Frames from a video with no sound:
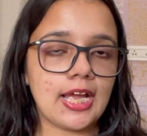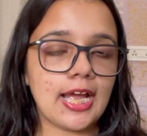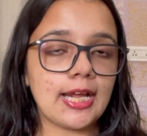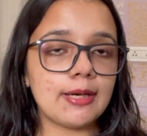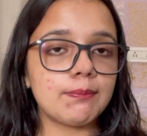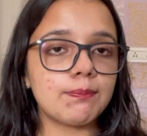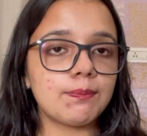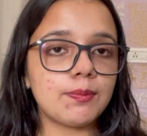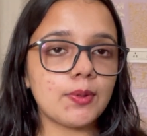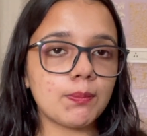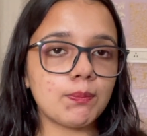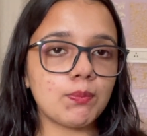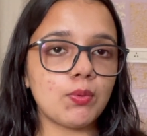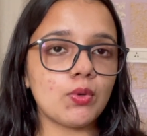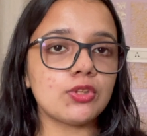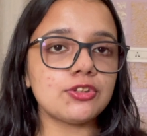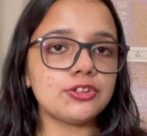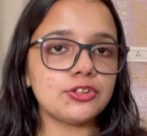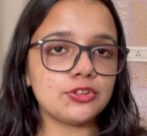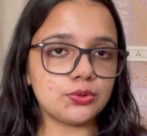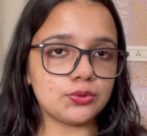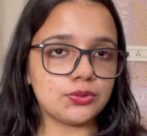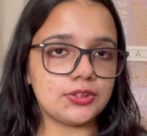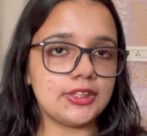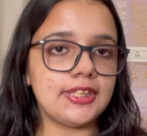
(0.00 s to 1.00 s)
and
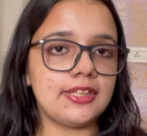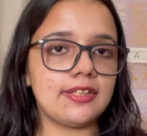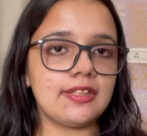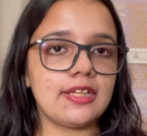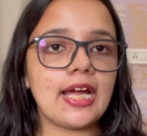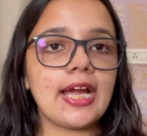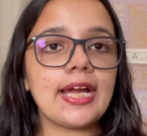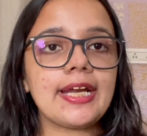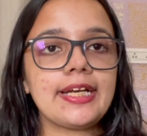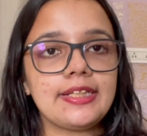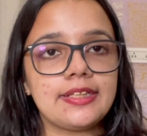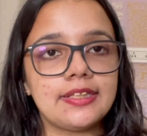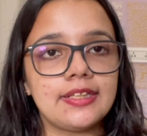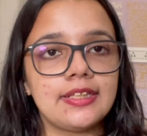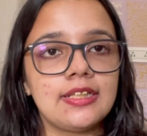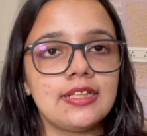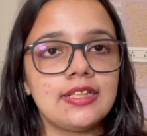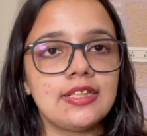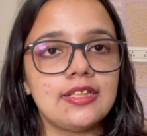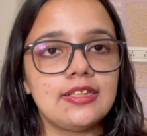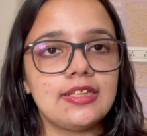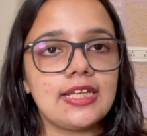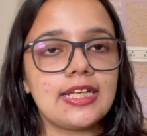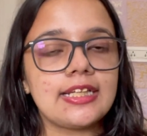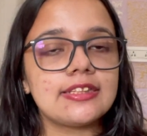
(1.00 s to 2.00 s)
propose to the client
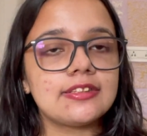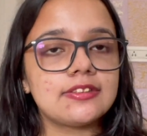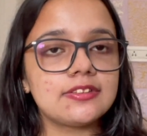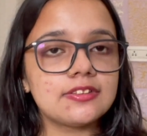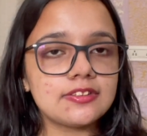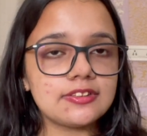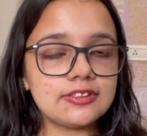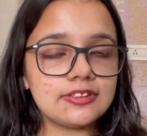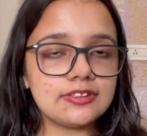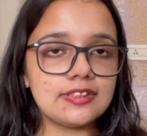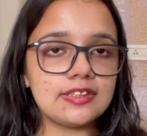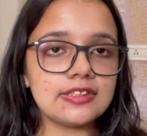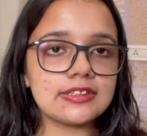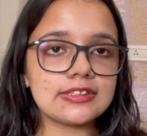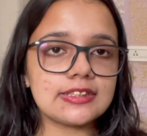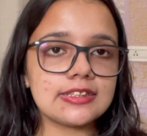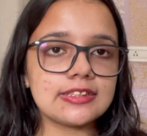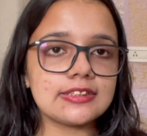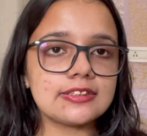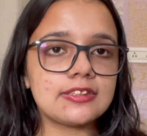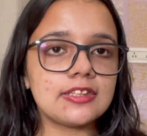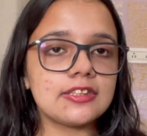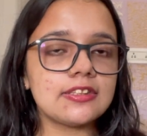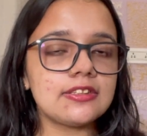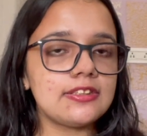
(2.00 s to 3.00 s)
like this
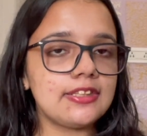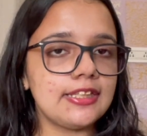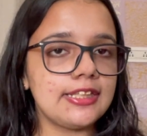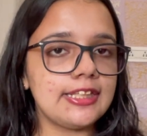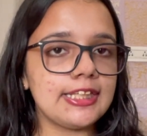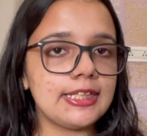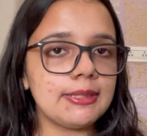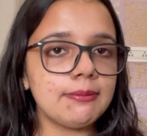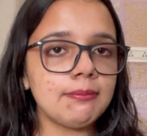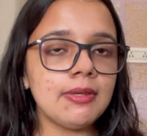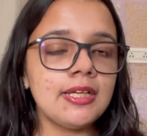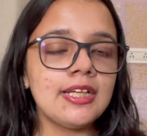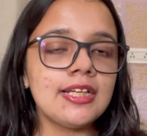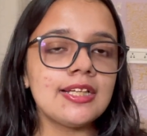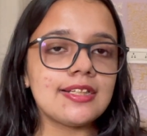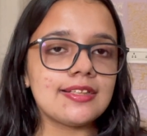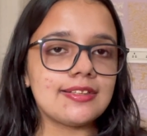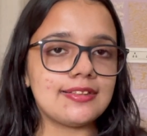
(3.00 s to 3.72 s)
is the theme